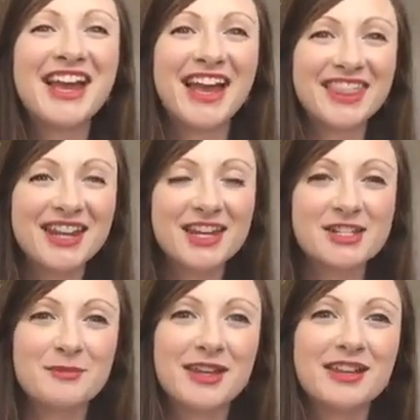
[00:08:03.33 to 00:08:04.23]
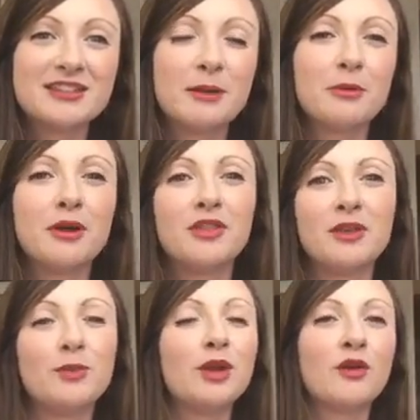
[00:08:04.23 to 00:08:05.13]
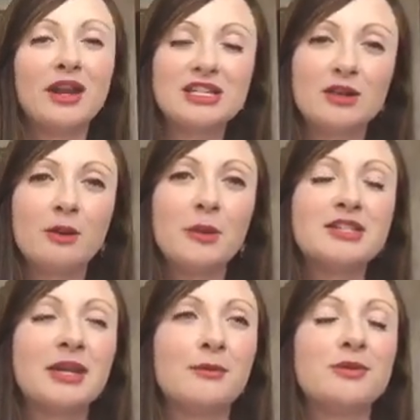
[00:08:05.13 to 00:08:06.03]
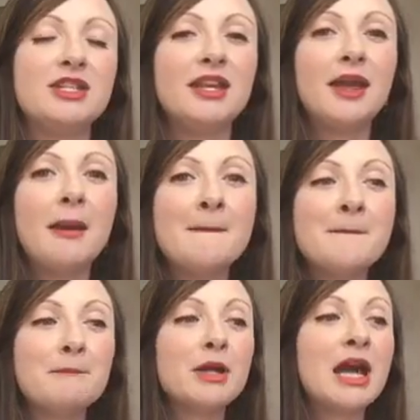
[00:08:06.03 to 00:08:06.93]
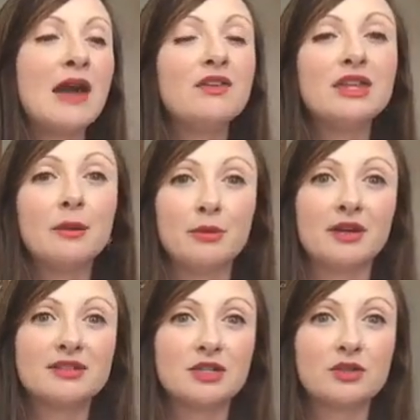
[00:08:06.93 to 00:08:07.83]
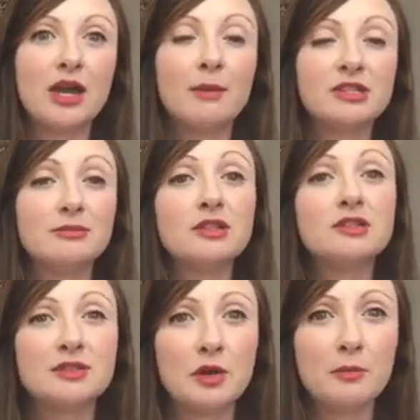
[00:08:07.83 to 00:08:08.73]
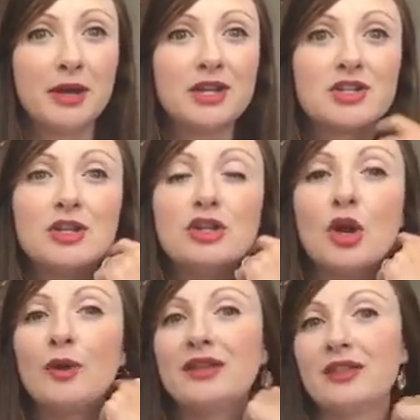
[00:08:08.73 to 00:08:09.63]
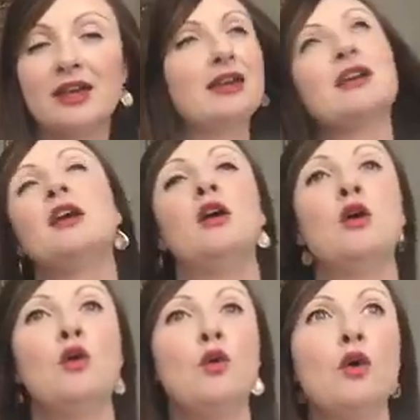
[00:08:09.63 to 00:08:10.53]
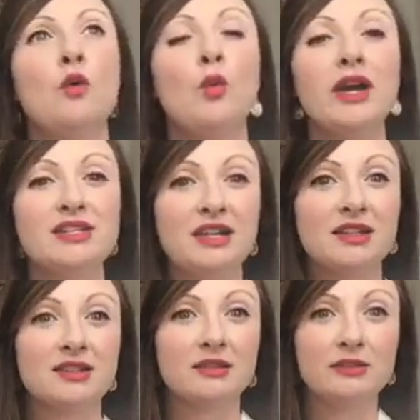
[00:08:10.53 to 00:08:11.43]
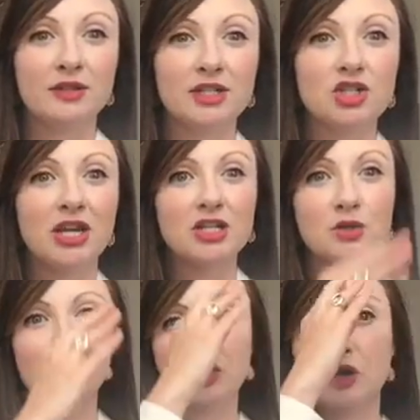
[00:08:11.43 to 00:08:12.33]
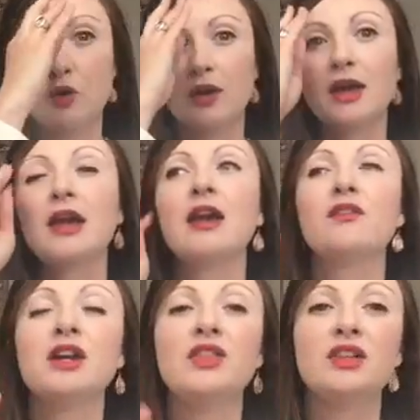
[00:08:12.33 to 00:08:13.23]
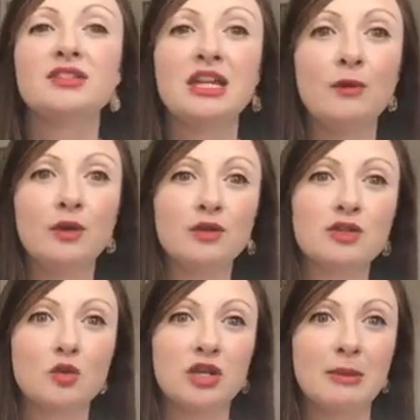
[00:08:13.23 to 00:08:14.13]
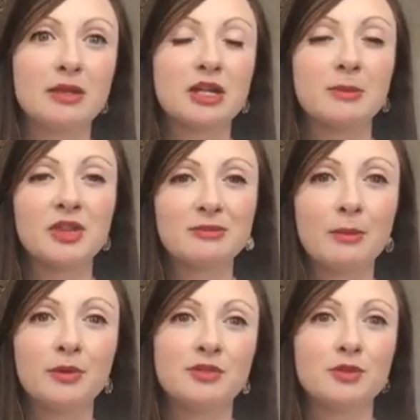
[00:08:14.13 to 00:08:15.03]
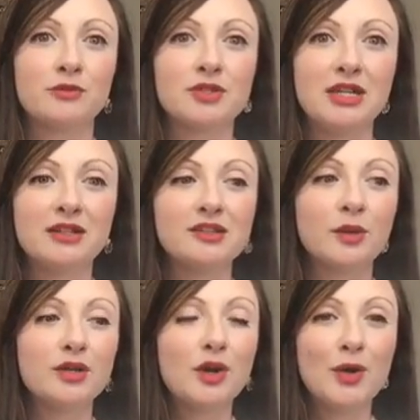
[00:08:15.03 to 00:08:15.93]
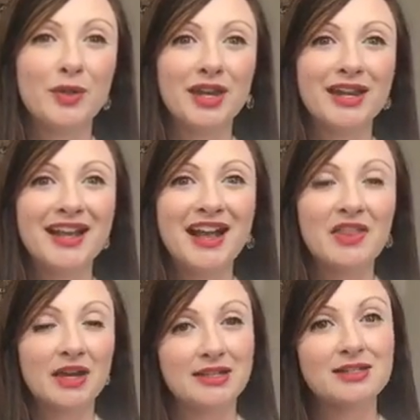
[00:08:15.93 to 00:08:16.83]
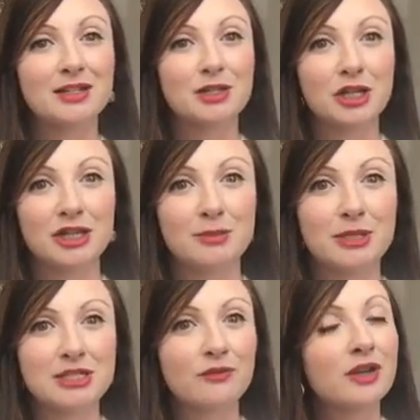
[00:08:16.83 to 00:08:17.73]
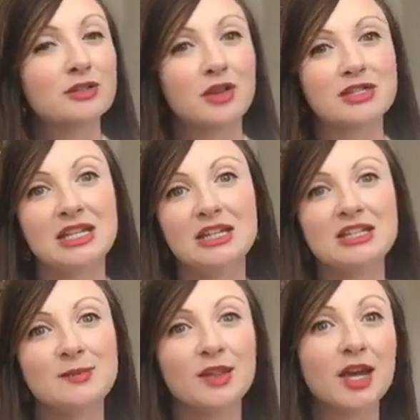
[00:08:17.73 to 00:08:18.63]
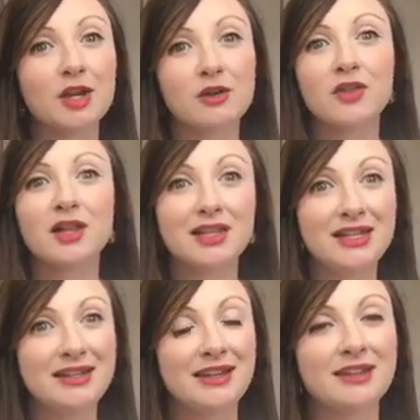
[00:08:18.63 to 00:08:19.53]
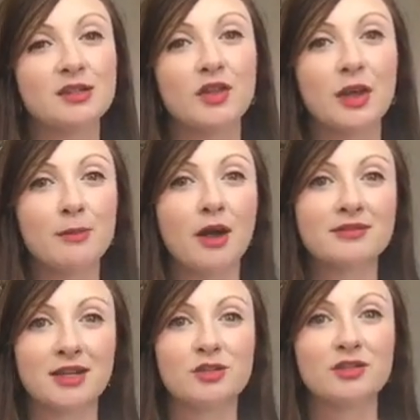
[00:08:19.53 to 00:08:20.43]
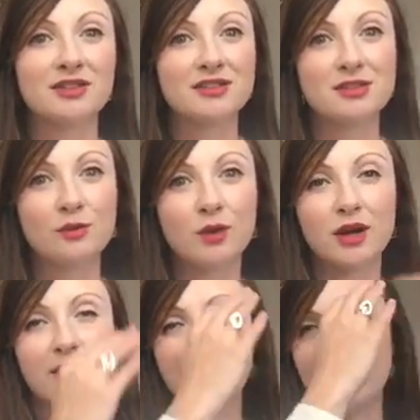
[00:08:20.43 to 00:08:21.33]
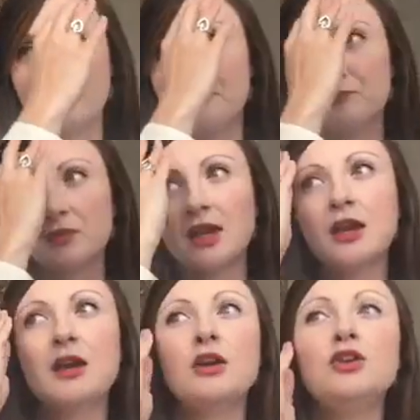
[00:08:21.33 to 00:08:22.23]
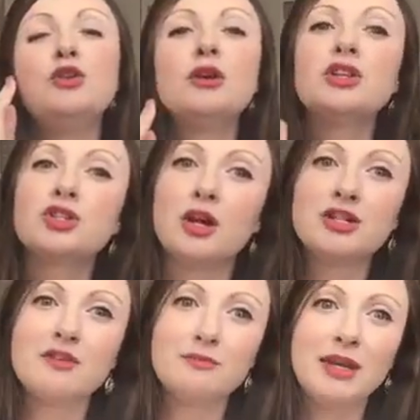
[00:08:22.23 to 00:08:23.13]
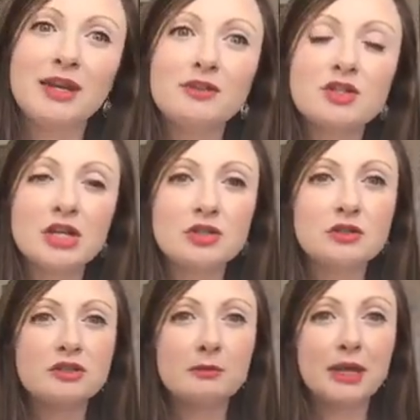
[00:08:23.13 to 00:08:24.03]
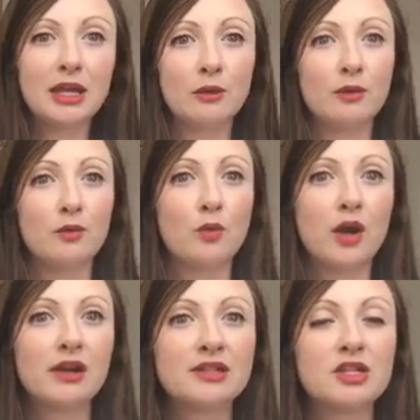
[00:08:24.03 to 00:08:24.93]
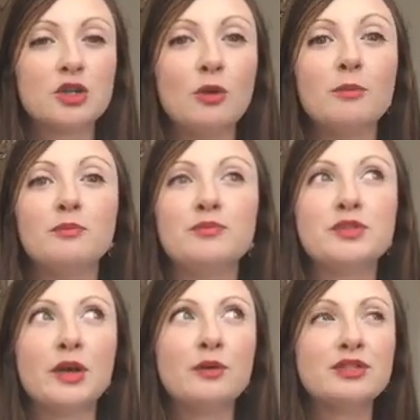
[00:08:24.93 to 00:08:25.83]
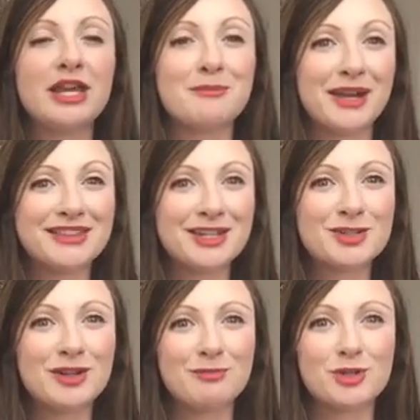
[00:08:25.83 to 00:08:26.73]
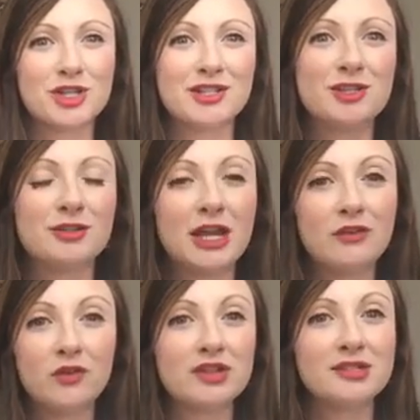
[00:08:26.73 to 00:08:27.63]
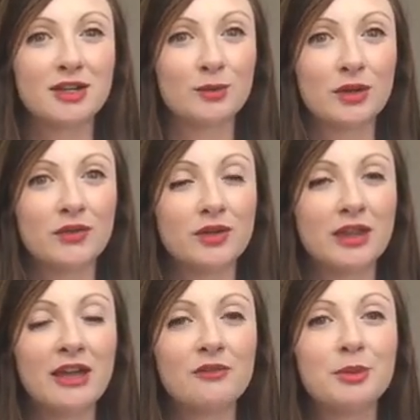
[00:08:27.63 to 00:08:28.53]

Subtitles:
And then I start making supper, and then we go right into our bedtime routine. But having that block schedule helps me so much, and knowing like what days that's also going to change. So I know, okay, this day we go to story time. I talked about this in my preschool routine. So I know that day is going to look a little bit different. So that day needs to be lighter on the cleaning so that block schedule can still work. You're in charge of making your schedule, so make it what works. Like don't take my schedule and push it into your life if it's not going to work for your life.